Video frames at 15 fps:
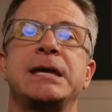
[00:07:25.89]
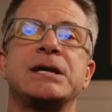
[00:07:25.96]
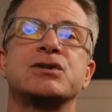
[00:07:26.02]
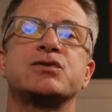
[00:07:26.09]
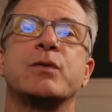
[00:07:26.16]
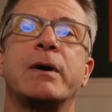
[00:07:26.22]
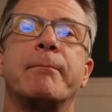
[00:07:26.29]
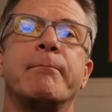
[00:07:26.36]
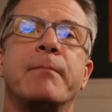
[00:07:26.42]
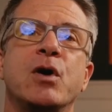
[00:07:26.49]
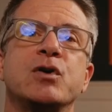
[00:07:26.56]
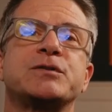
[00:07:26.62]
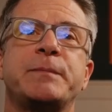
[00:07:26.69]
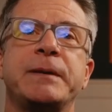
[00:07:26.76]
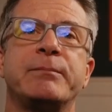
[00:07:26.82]
Here's what
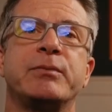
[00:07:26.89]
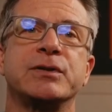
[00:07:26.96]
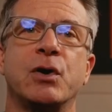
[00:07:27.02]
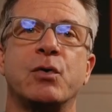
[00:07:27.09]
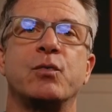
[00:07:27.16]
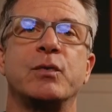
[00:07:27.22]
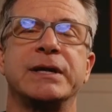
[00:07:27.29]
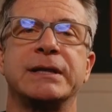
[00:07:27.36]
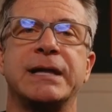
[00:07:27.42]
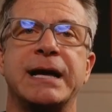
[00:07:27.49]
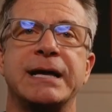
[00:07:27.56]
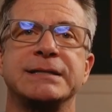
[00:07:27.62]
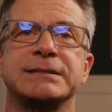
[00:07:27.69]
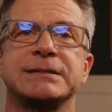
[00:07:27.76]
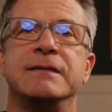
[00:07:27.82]
most people don't
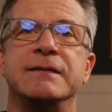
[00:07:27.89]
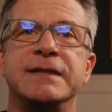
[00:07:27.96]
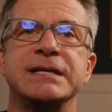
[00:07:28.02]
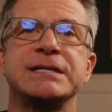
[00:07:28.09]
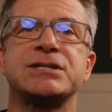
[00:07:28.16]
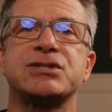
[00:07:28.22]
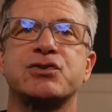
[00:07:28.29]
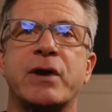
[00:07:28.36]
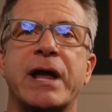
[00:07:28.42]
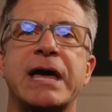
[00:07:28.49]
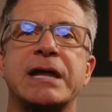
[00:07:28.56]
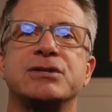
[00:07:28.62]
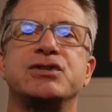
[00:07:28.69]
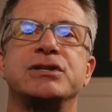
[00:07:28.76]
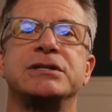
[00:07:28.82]
realize. This
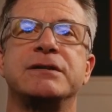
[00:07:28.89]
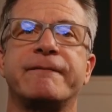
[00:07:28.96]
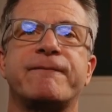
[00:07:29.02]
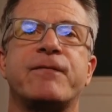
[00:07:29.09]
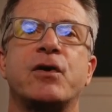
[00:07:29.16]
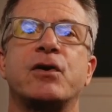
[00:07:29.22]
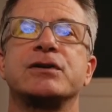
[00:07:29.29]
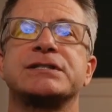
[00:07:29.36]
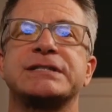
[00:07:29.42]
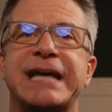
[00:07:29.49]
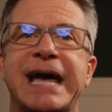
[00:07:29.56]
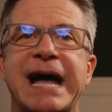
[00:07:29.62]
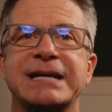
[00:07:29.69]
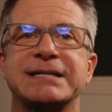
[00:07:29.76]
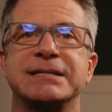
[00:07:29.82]
strategy defers
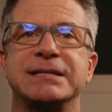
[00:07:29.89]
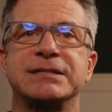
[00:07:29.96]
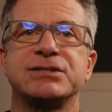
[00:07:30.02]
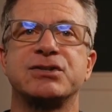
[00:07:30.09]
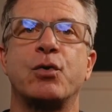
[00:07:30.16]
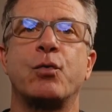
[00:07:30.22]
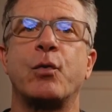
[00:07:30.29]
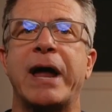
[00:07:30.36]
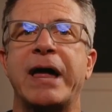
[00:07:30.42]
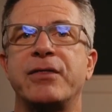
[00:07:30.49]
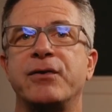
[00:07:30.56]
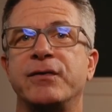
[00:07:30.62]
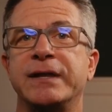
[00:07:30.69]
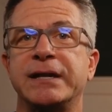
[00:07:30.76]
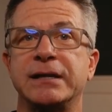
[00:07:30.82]
taxes
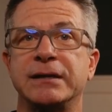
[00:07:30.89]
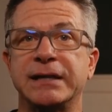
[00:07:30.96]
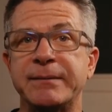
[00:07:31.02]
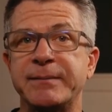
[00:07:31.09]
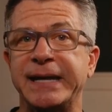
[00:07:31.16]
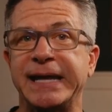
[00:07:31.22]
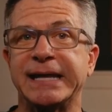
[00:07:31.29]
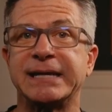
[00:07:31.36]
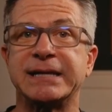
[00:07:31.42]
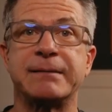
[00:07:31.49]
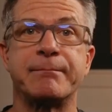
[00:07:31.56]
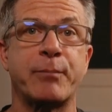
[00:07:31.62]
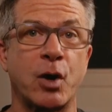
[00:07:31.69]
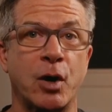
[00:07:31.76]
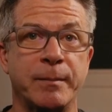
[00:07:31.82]
rather than eliminating
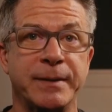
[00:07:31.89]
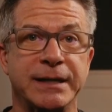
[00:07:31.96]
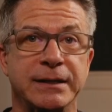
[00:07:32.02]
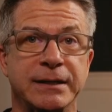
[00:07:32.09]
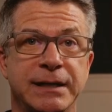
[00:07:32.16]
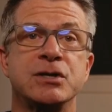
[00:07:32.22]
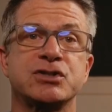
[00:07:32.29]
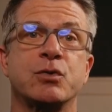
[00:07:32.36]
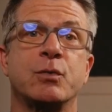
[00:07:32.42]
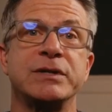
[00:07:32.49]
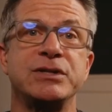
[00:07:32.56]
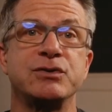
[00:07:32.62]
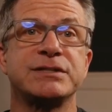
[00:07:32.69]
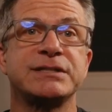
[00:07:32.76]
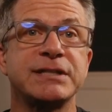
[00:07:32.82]
them permanently. So
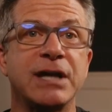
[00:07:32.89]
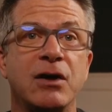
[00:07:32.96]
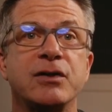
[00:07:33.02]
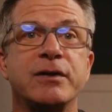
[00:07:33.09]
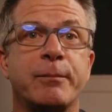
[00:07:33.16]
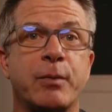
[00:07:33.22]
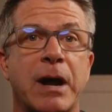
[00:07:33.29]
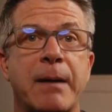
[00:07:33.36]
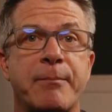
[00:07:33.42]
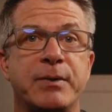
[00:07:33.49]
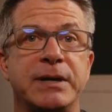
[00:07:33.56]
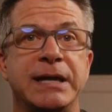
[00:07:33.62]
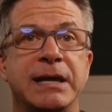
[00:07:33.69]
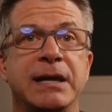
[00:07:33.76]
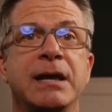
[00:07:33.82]
when you sell the
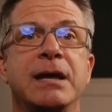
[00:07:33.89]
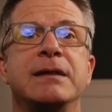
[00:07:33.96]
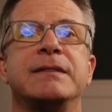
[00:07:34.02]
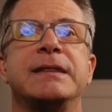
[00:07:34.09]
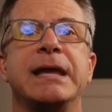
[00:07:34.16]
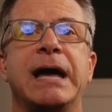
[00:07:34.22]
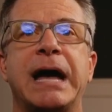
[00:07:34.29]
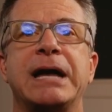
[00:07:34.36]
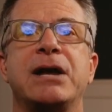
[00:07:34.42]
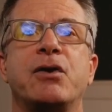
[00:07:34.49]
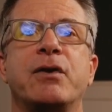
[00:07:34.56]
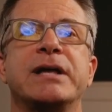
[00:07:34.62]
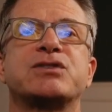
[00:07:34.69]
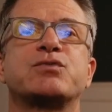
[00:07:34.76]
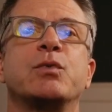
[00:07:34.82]
property, the
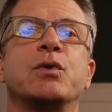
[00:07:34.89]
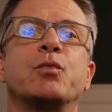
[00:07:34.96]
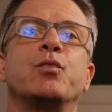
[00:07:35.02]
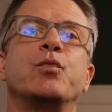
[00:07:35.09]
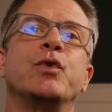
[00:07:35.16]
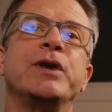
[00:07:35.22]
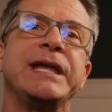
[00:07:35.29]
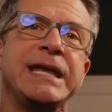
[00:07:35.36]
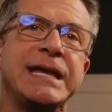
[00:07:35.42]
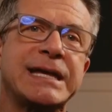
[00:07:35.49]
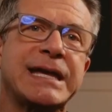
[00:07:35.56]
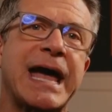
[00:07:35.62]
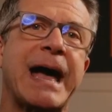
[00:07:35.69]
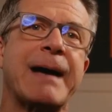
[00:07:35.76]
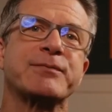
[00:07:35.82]
IRS will
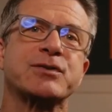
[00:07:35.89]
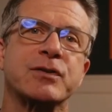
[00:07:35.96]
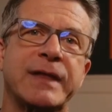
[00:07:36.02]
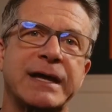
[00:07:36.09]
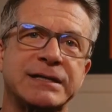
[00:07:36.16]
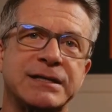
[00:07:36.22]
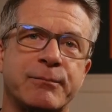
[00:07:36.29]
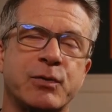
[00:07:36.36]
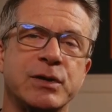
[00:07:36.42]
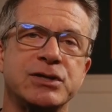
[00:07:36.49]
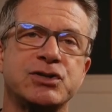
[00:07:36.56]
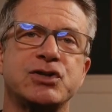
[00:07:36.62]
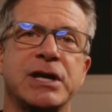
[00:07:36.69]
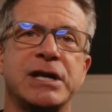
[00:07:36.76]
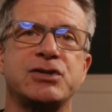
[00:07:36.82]
recapture that
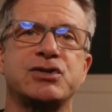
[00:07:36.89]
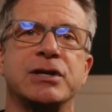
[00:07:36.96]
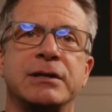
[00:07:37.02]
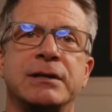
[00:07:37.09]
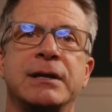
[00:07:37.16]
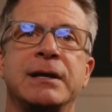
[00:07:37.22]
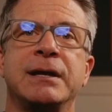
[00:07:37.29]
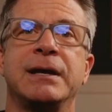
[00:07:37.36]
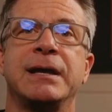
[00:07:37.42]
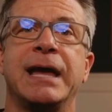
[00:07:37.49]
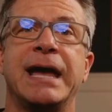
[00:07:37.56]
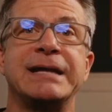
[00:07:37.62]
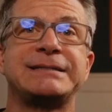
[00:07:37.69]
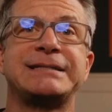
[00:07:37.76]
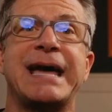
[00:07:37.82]
depreciation
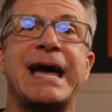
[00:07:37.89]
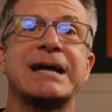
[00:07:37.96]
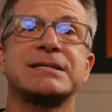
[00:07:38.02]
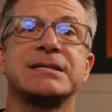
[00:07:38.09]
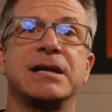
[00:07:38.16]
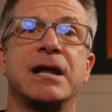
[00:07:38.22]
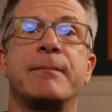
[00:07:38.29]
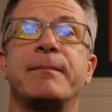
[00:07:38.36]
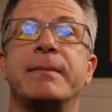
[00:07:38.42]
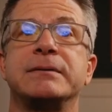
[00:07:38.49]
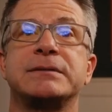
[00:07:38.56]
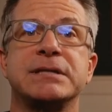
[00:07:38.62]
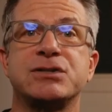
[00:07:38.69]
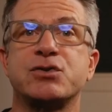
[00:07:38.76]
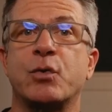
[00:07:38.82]
and tax it up
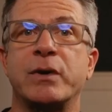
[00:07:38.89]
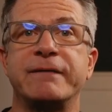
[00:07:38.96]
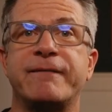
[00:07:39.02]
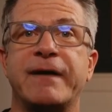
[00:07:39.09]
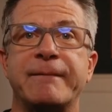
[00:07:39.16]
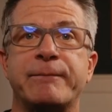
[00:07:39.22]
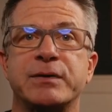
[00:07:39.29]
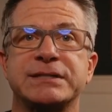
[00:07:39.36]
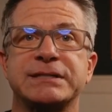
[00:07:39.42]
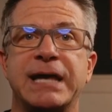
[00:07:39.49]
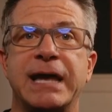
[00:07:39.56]
to 25%.